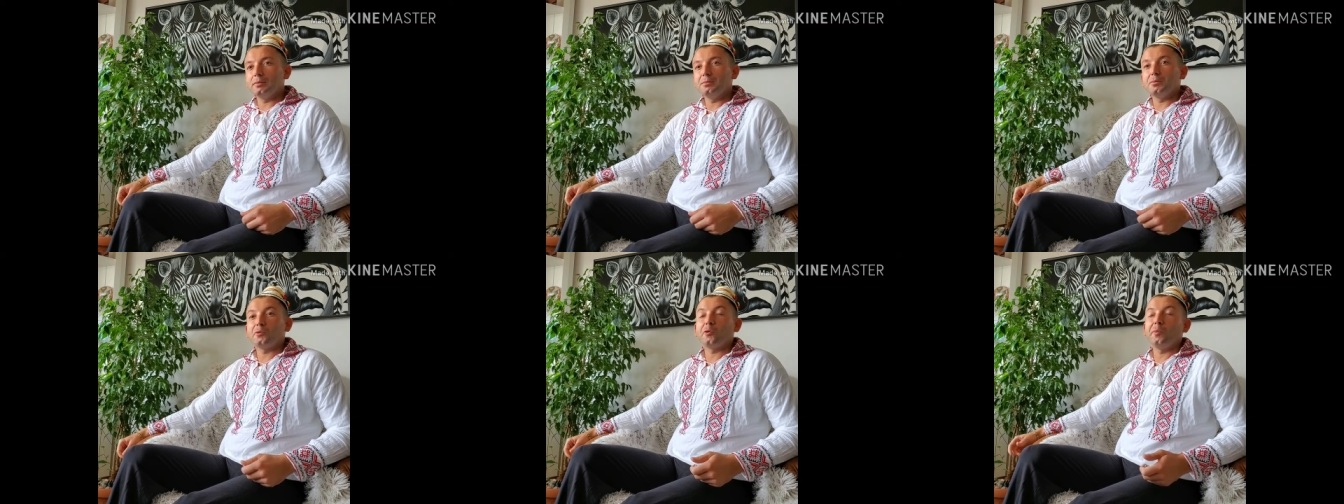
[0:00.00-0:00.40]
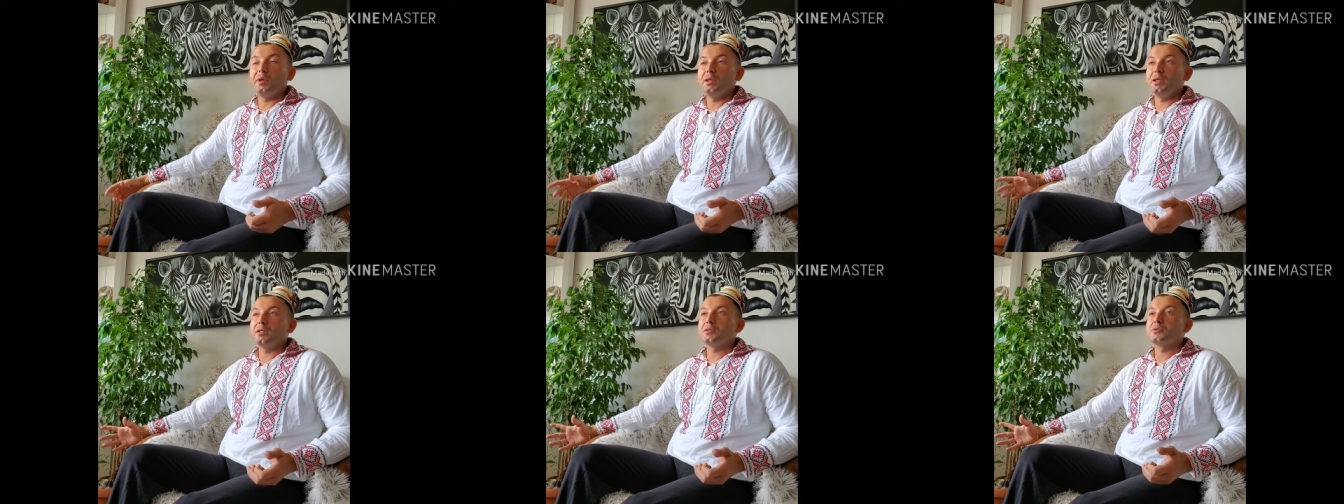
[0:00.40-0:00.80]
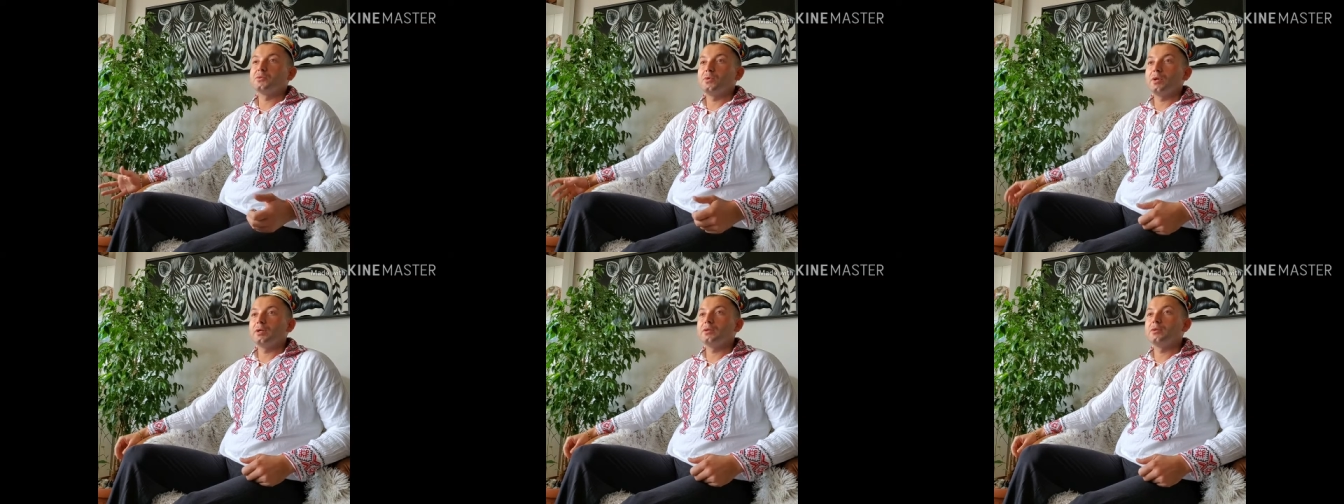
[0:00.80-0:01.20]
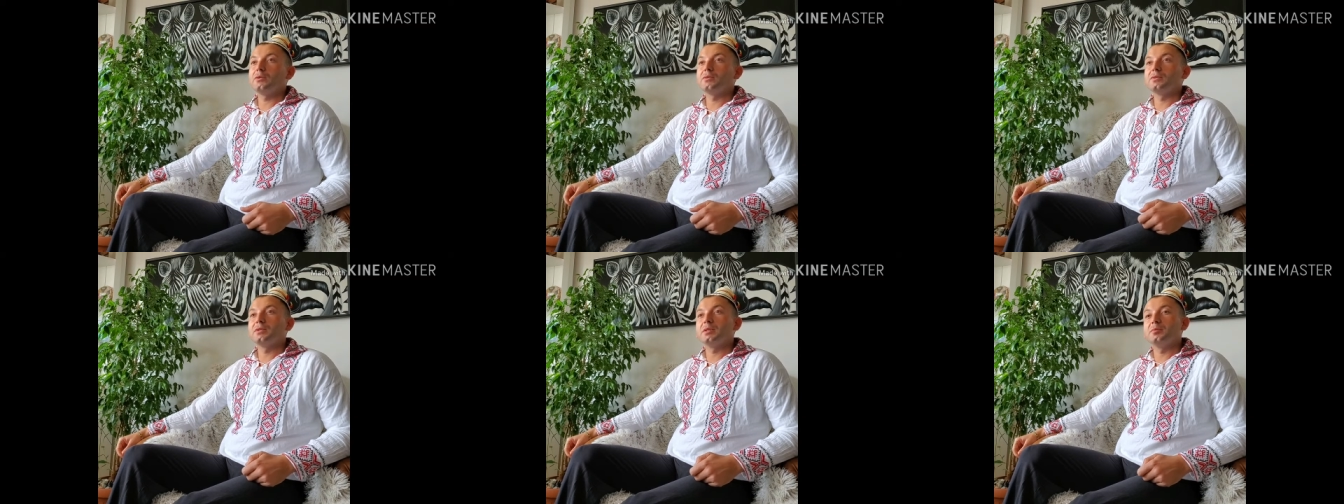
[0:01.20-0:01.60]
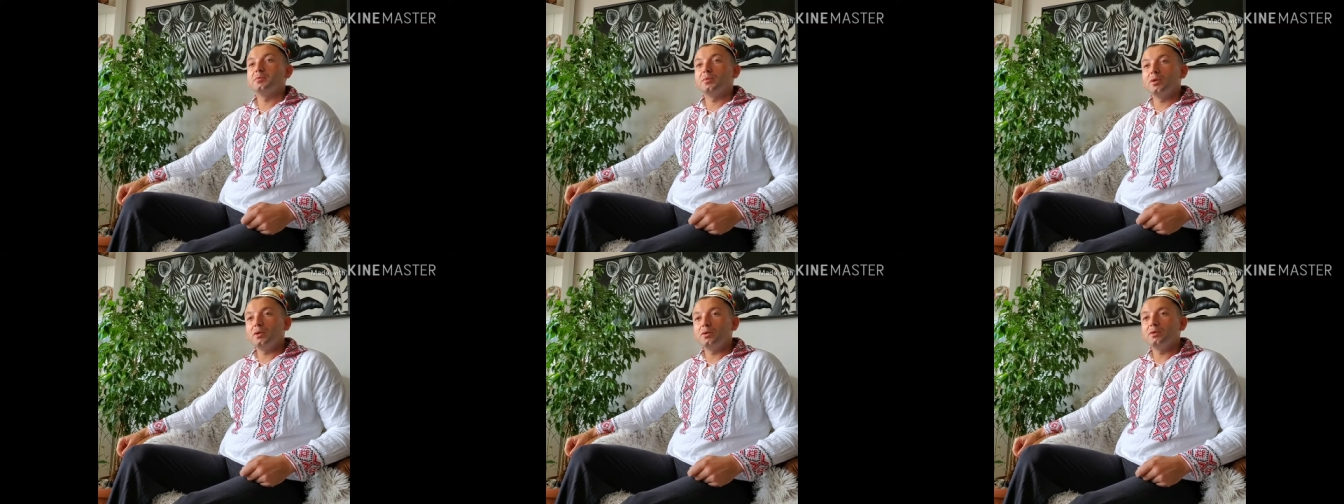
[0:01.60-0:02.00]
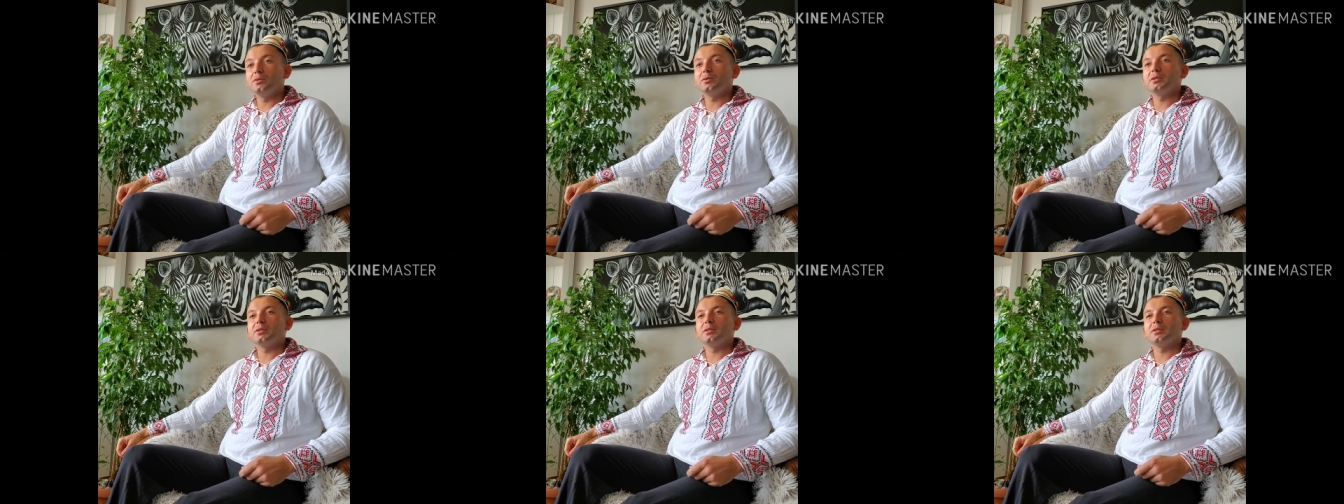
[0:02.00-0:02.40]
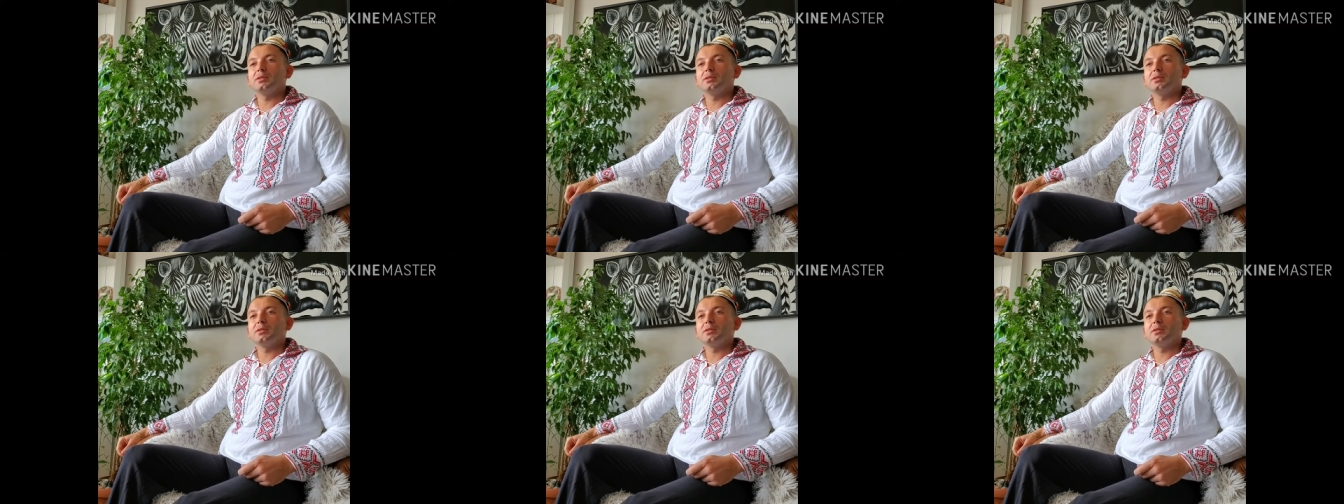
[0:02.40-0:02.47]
Romania is one of the most